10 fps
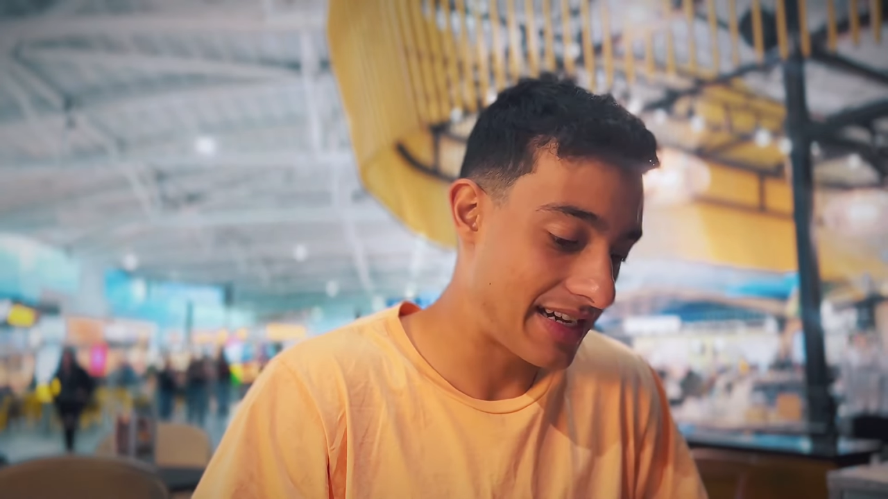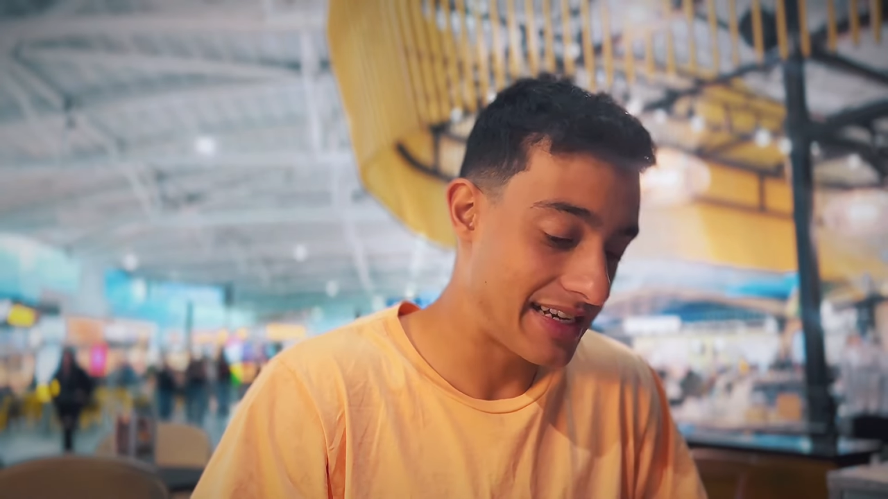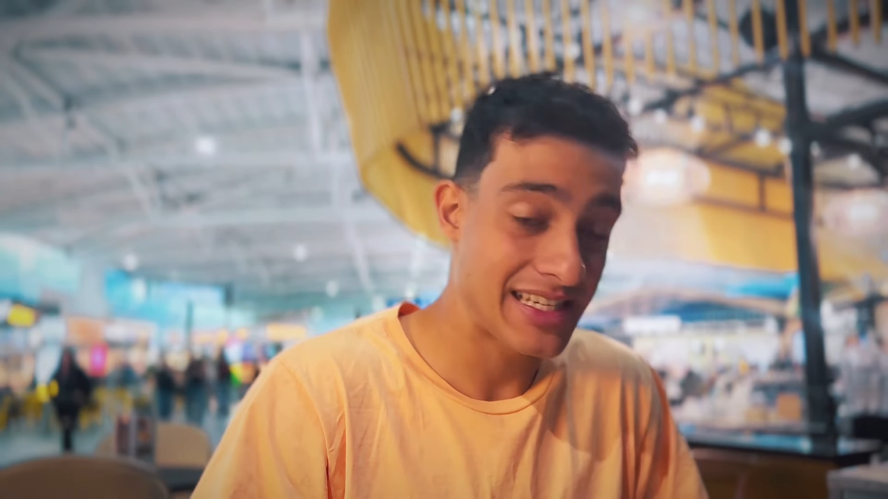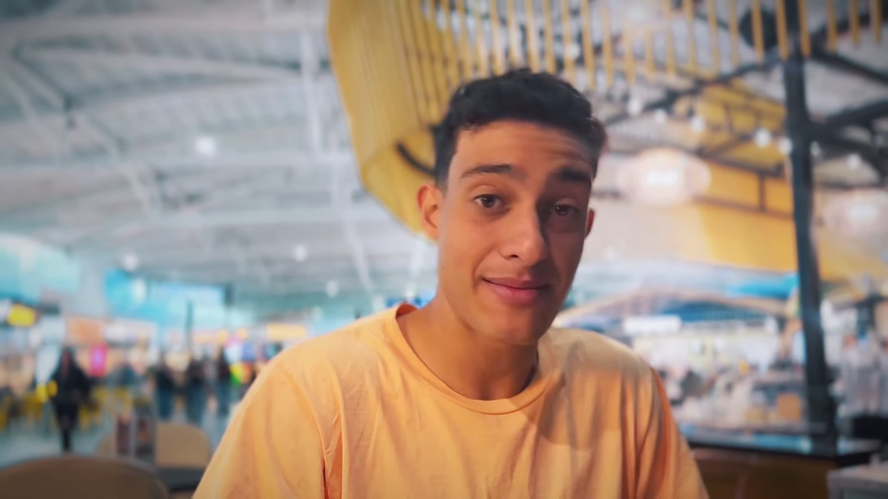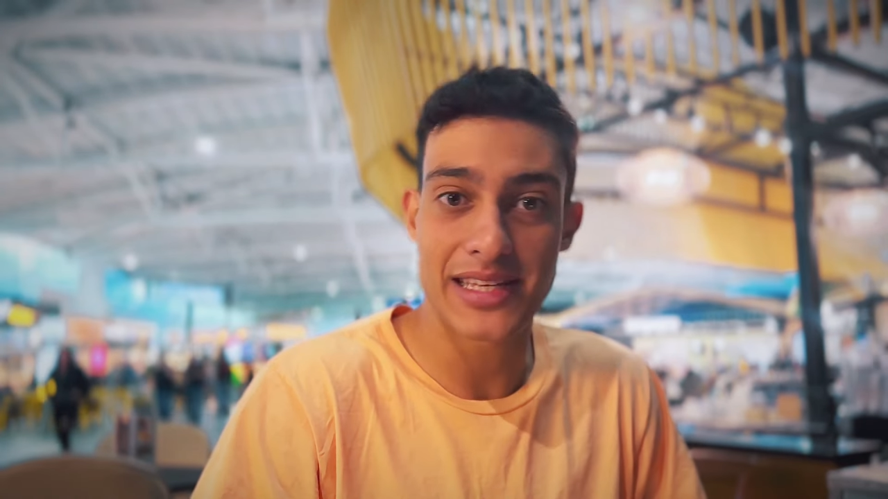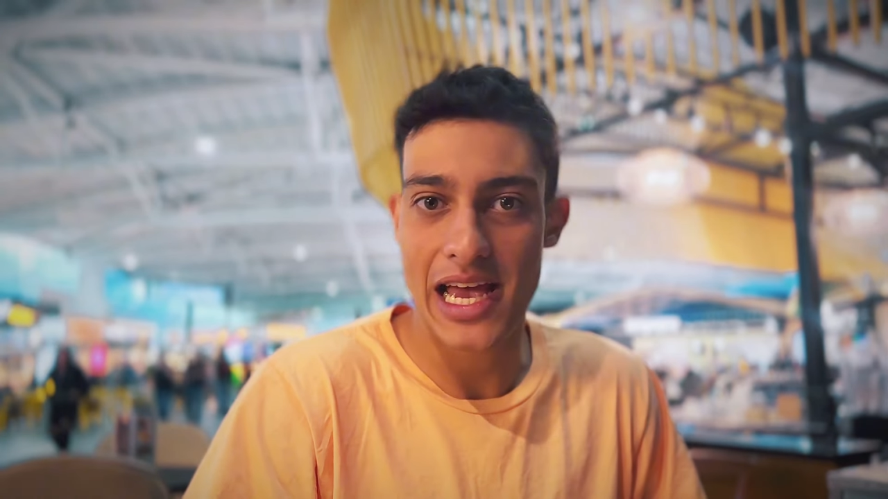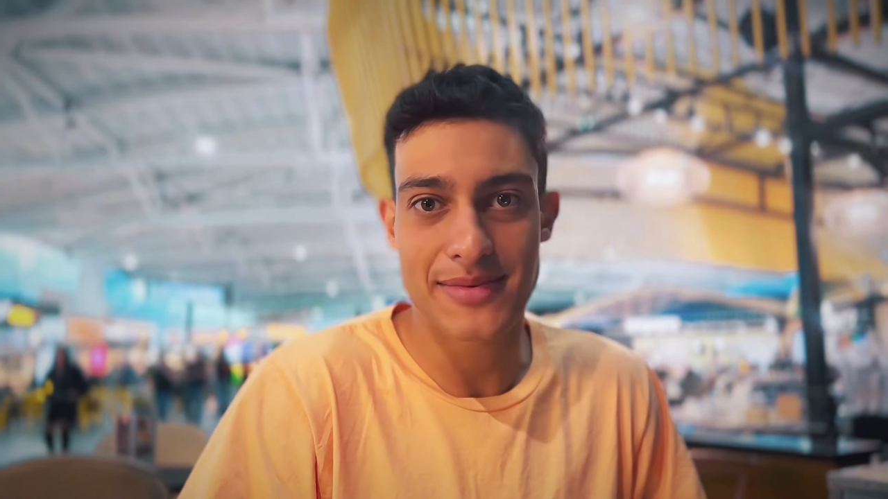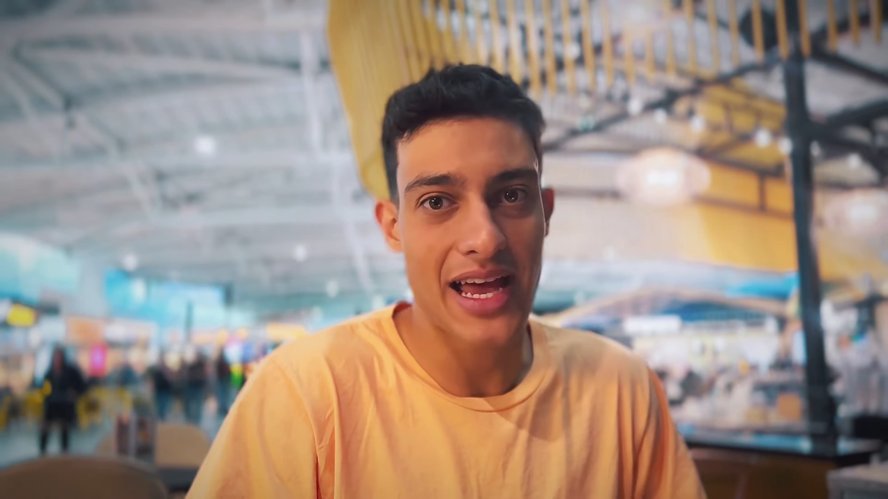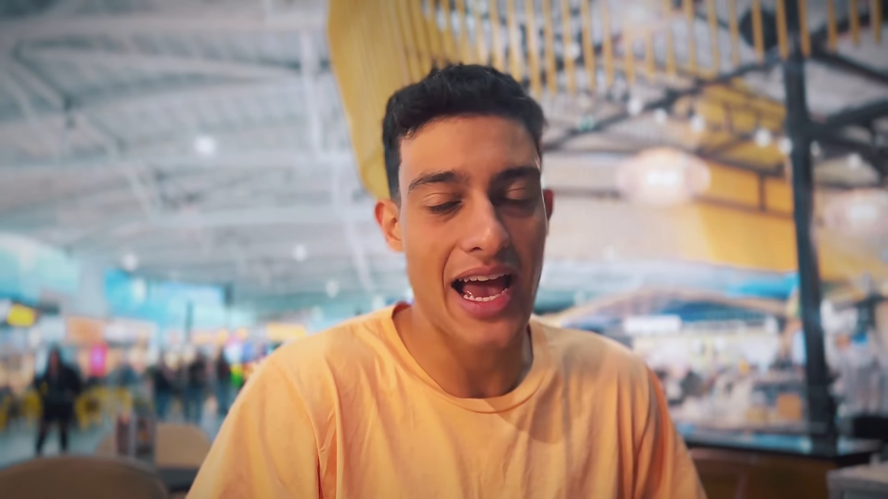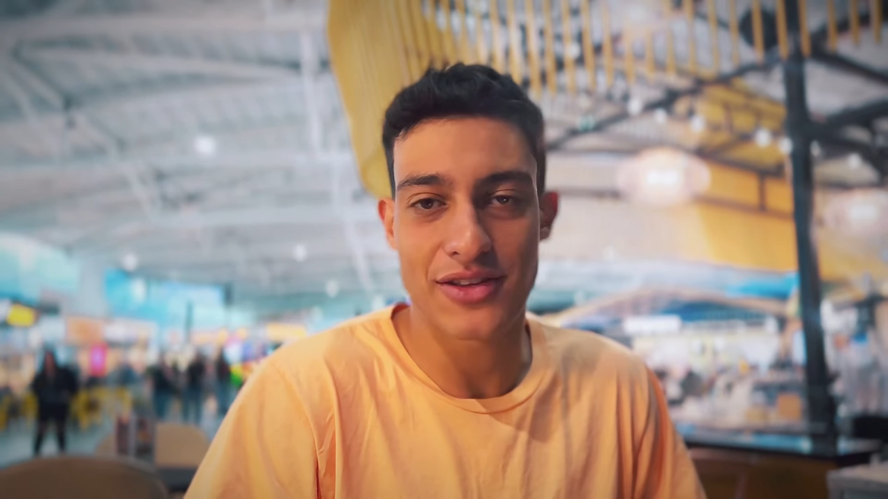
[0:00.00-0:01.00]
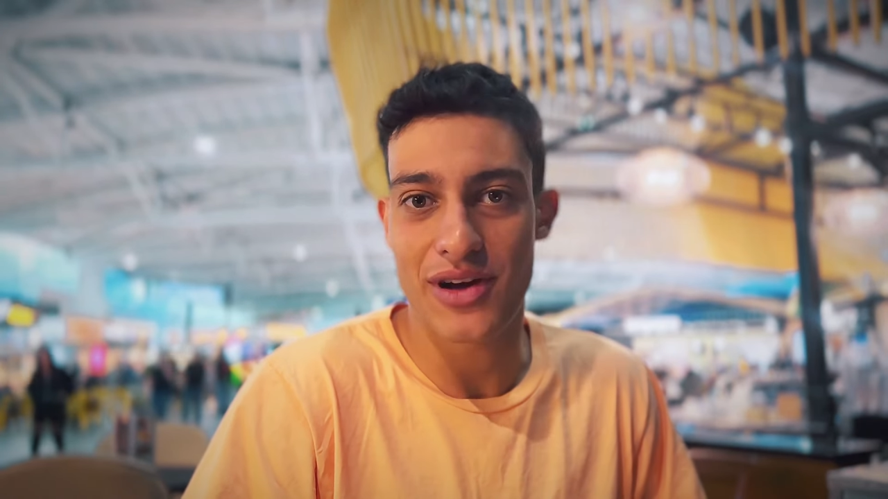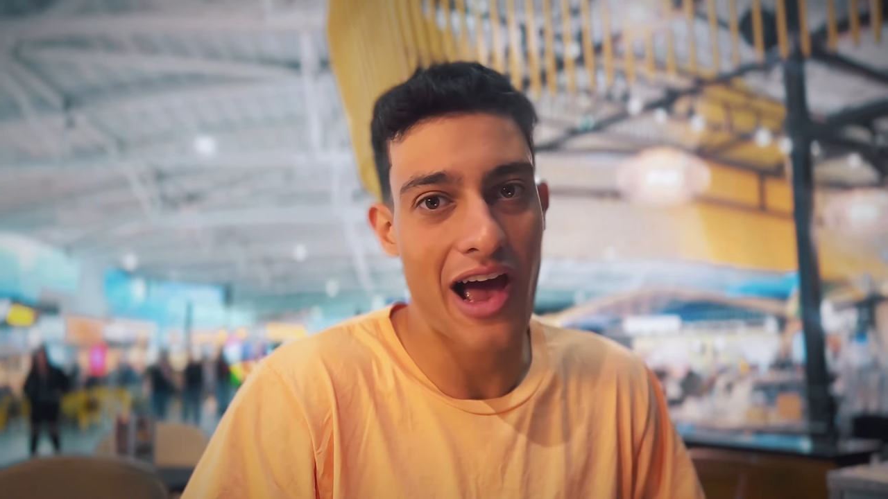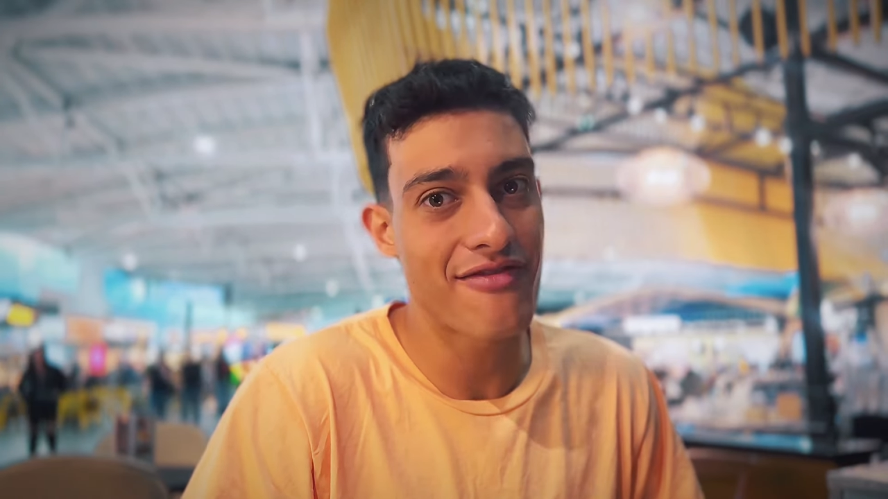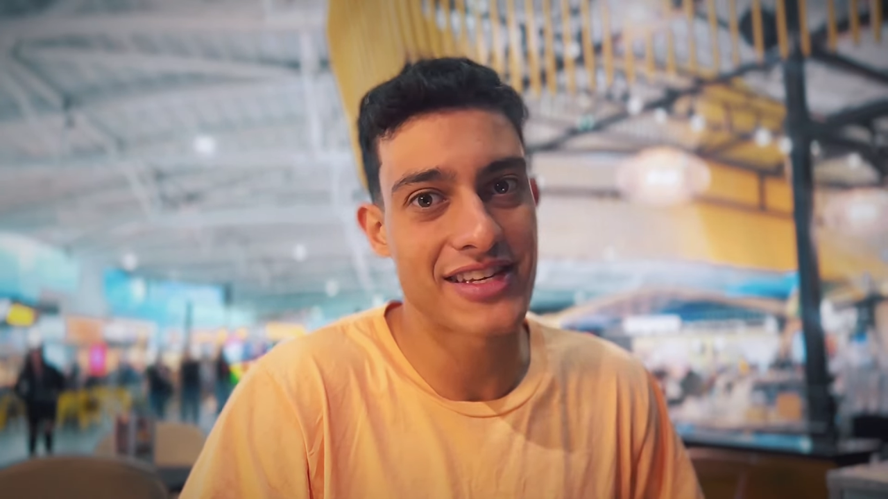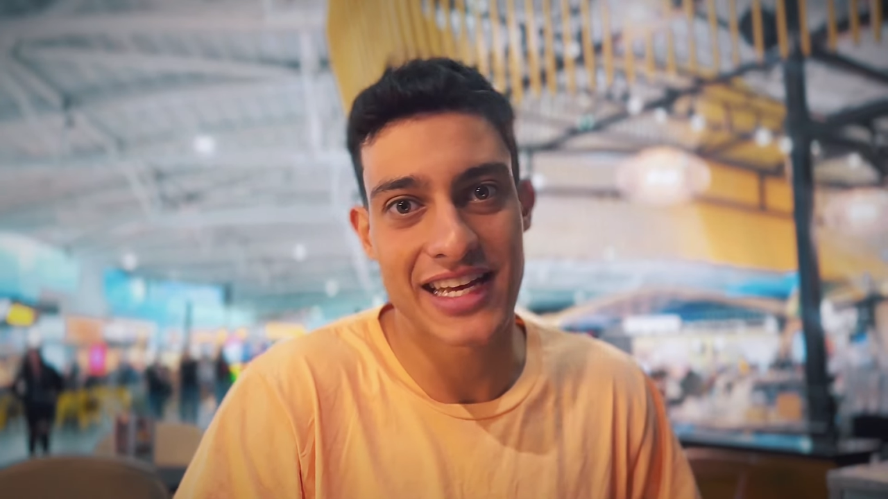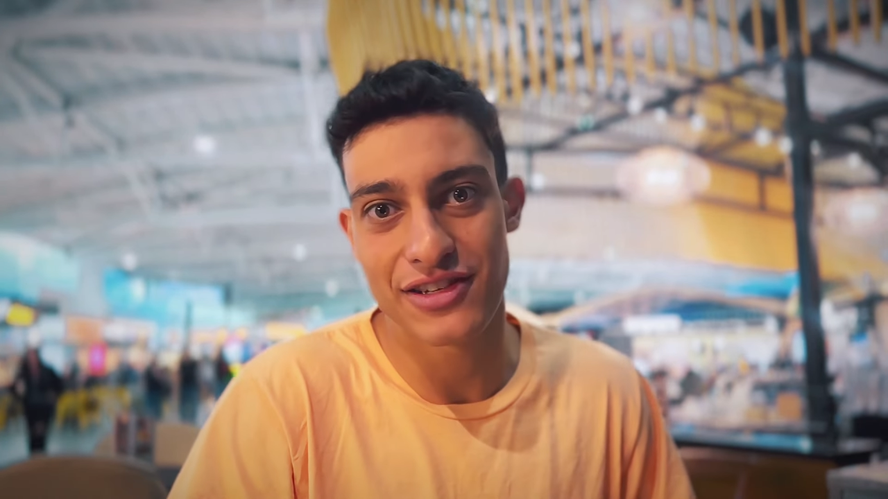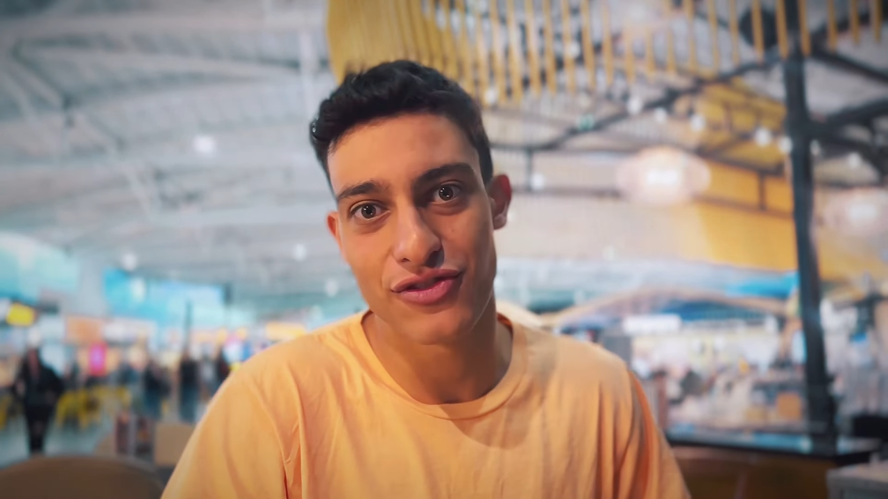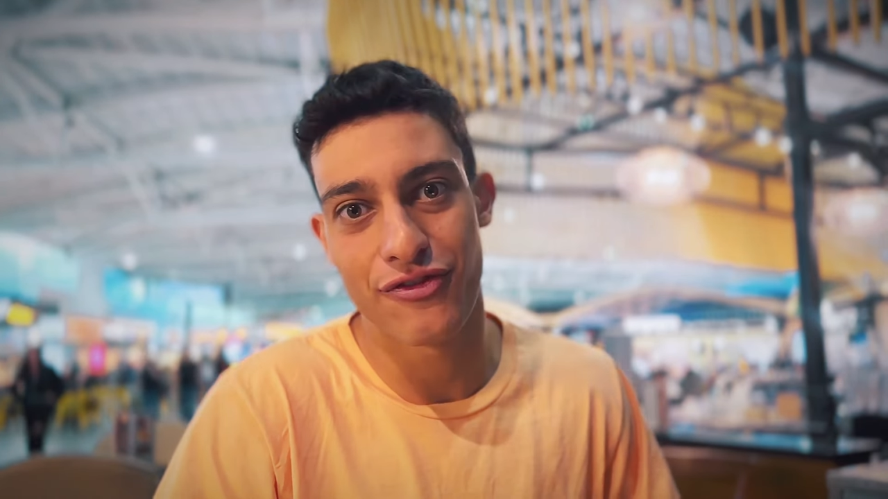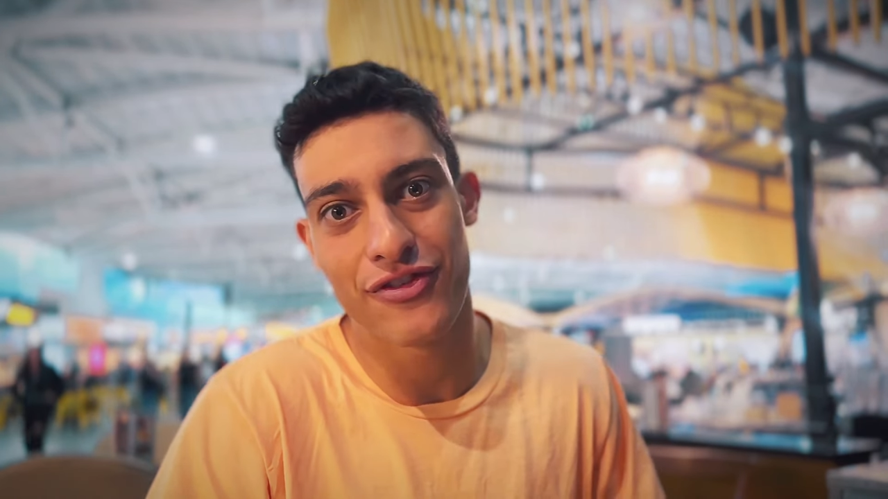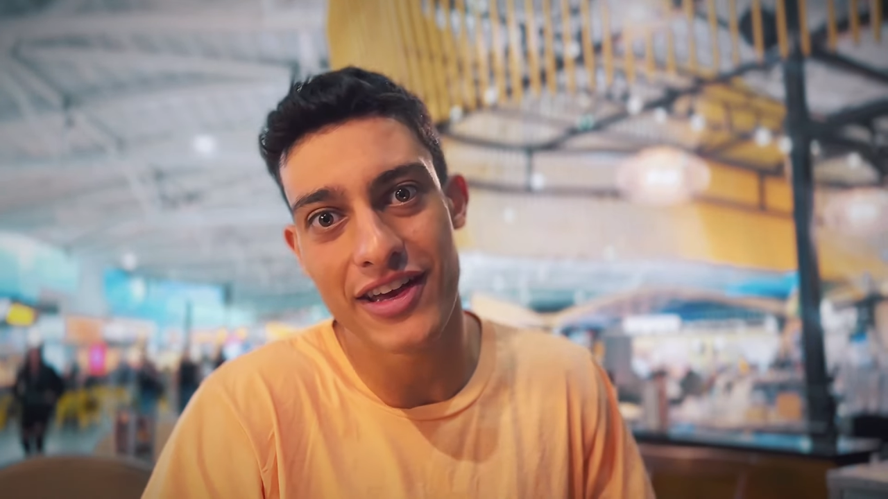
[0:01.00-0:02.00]
sometimes I don't have the sense of
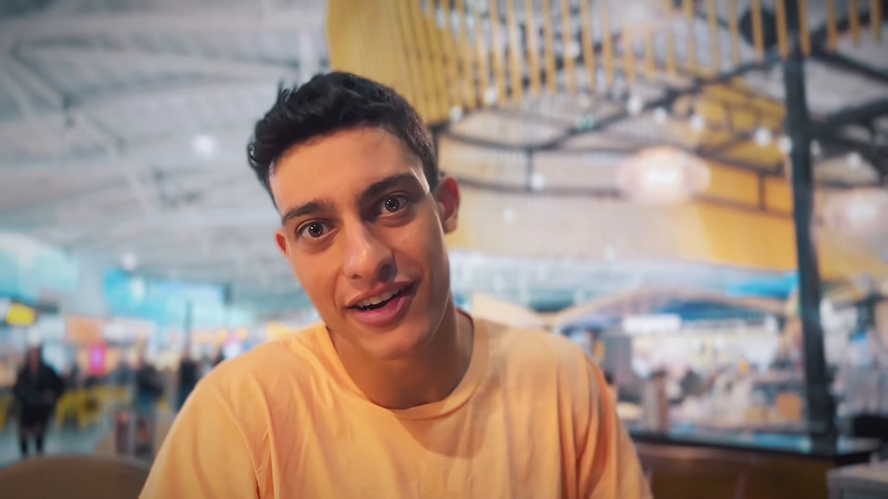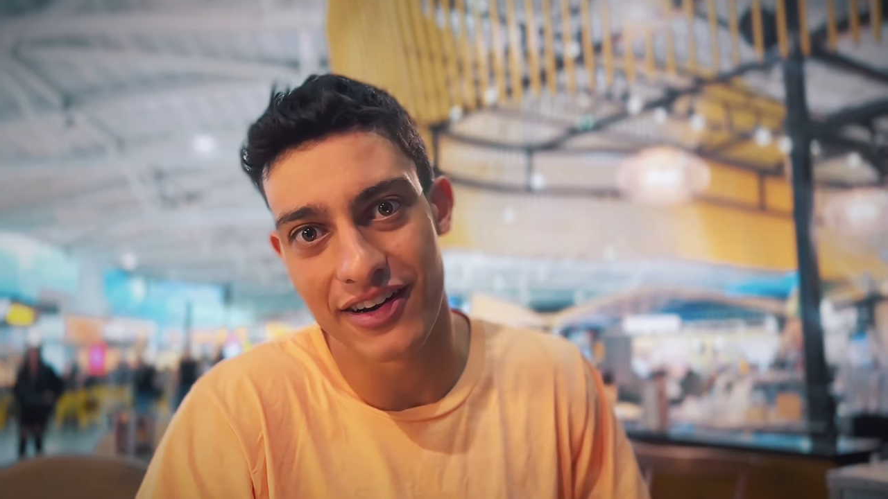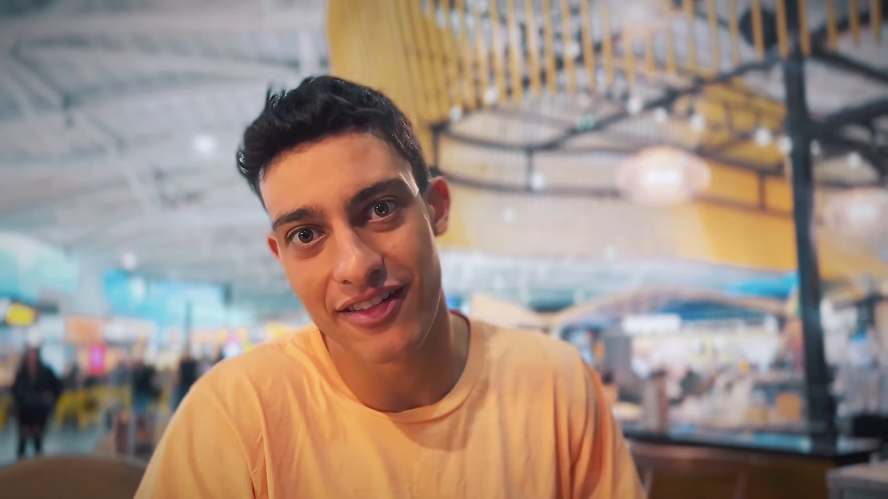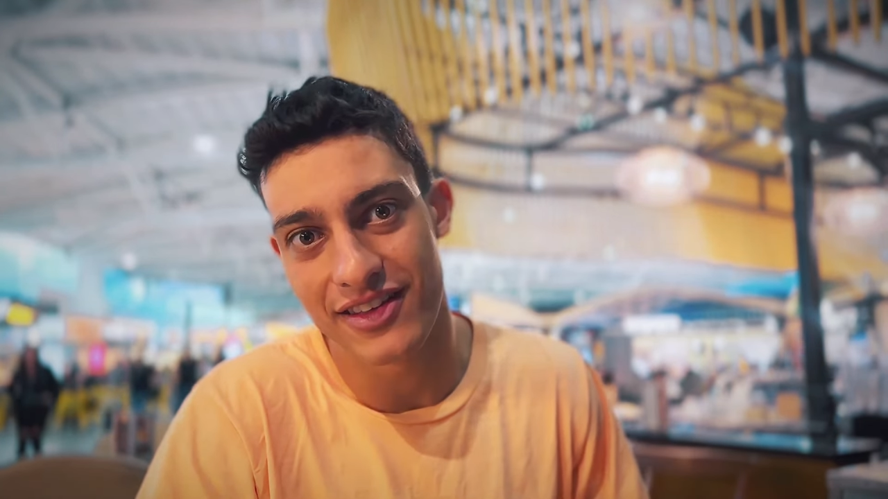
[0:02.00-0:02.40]
fear and